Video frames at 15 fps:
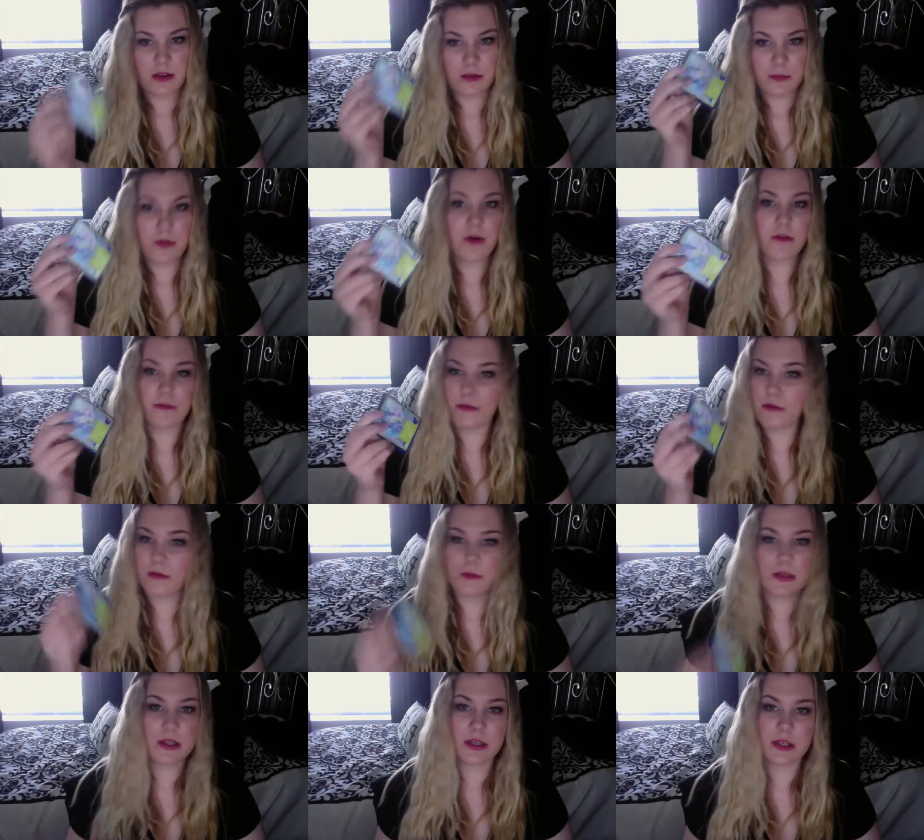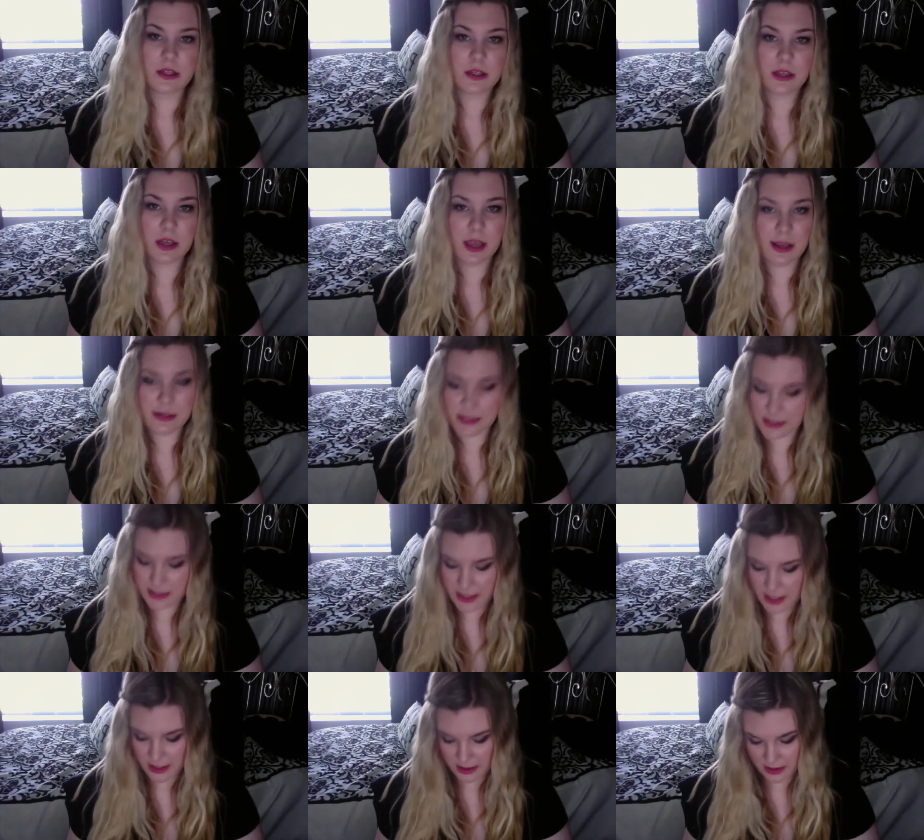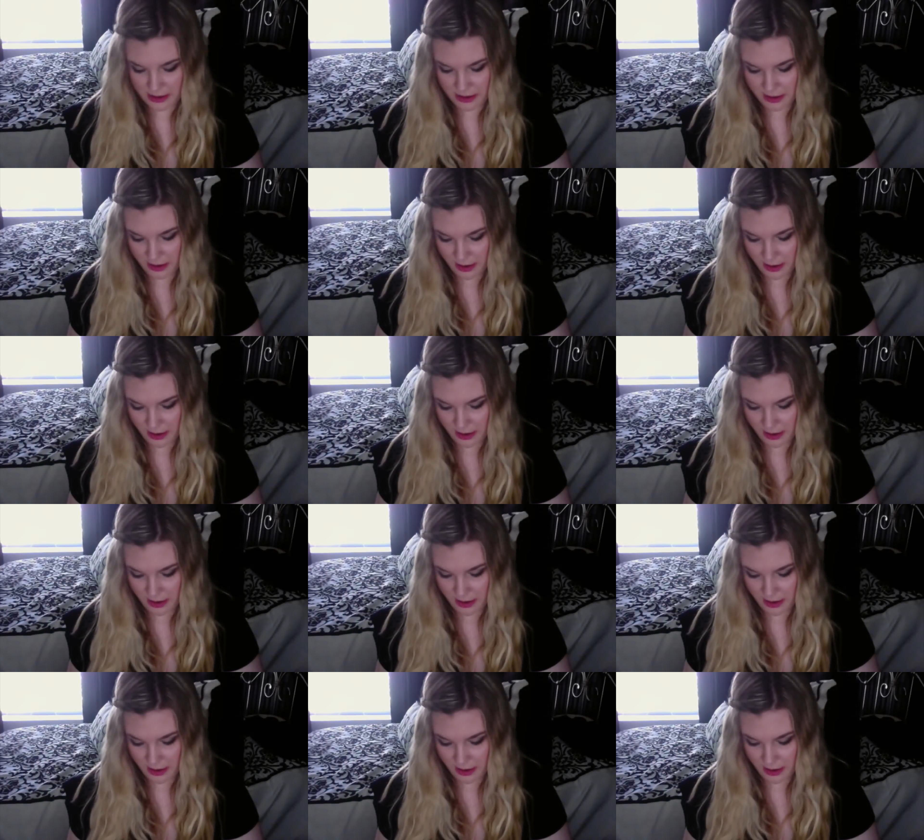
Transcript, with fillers: perfume. Can't stand.